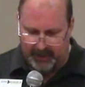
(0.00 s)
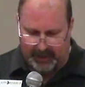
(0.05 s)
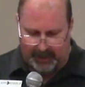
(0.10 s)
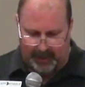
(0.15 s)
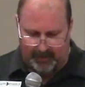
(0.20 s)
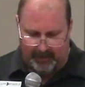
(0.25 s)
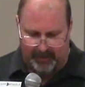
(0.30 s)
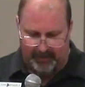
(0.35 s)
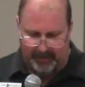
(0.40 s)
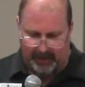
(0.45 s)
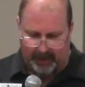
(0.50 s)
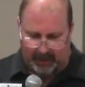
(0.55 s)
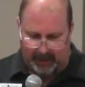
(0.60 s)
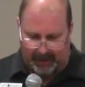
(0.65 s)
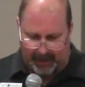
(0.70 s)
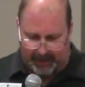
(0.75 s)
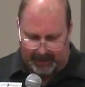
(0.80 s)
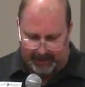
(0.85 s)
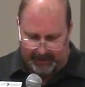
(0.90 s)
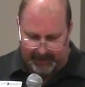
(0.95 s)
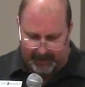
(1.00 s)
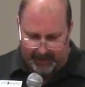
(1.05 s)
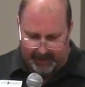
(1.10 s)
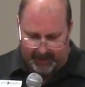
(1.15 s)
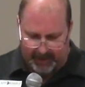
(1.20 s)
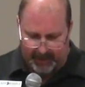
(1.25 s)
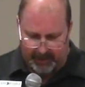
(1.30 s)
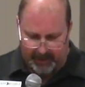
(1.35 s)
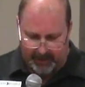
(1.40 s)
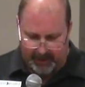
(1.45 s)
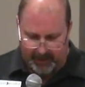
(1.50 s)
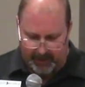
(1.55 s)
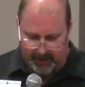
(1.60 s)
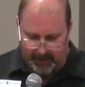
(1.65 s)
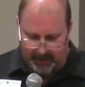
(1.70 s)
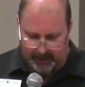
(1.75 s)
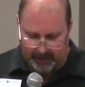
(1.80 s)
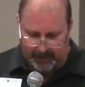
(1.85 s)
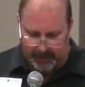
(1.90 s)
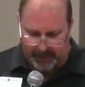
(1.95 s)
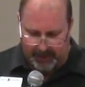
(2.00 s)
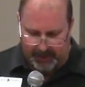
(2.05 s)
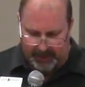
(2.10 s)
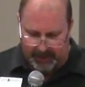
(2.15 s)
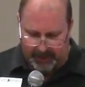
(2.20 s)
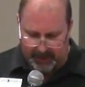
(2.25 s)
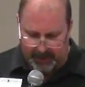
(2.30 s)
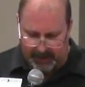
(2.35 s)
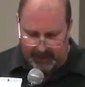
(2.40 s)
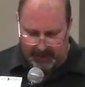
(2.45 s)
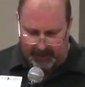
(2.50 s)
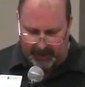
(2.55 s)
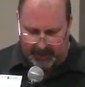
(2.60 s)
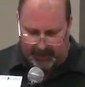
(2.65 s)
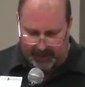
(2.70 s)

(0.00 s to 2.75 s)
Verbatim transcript: job of collecting, presenting,